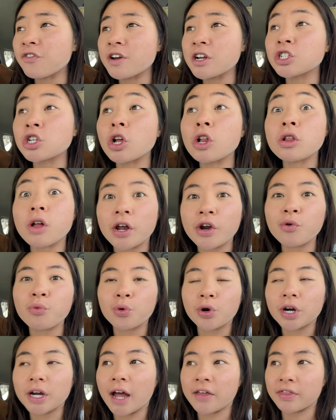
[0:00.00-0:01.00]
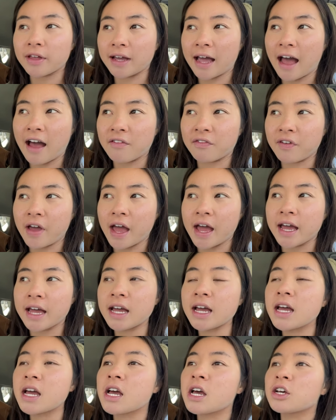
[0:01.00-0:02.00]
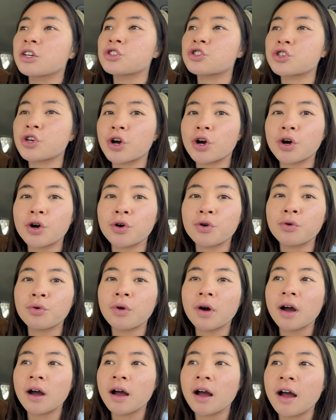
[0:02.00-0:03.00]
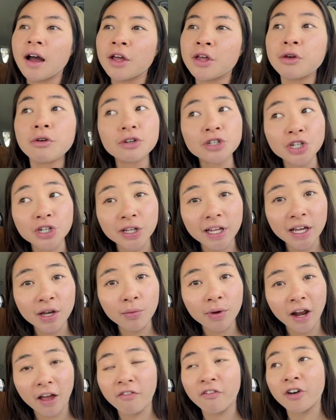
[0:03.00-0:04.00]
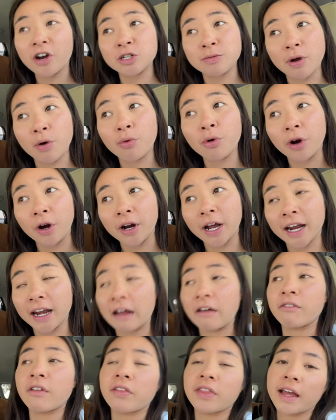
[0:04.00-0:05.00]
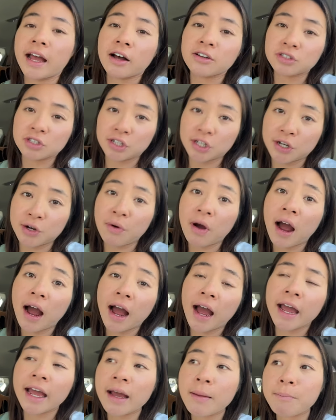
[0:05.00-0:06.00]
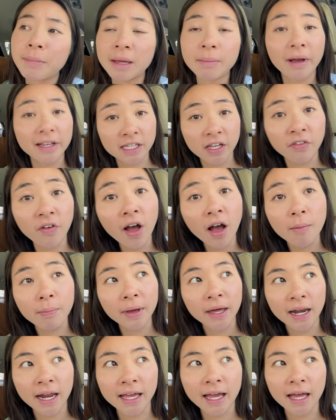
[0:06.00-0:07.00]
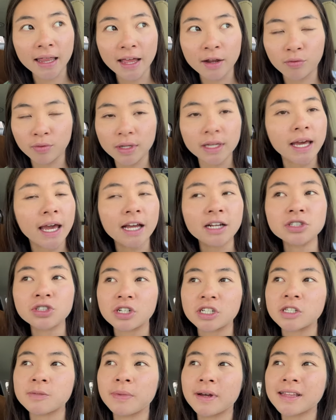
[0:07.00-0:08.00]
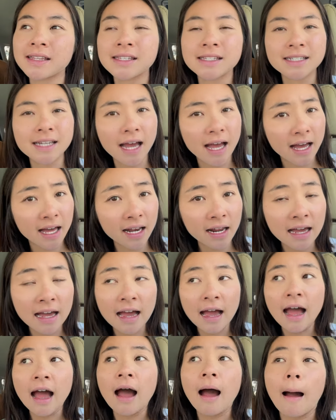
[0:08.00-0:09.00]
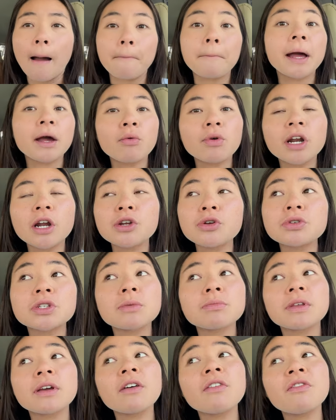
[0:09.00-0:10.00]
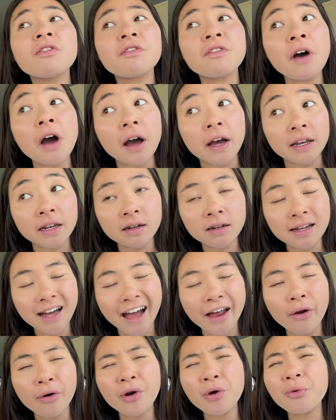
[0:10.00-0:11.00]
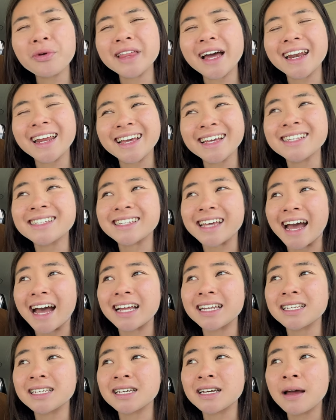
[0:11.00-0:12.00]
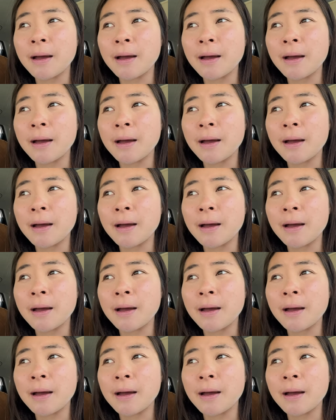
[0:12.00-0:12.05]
finished a lot of work at the cafe. So usually when I finish my work and I have nothing else to do, I beat myself up and I get like really anxious. But instead, I might wanna do something fun. I don't know what that is yet.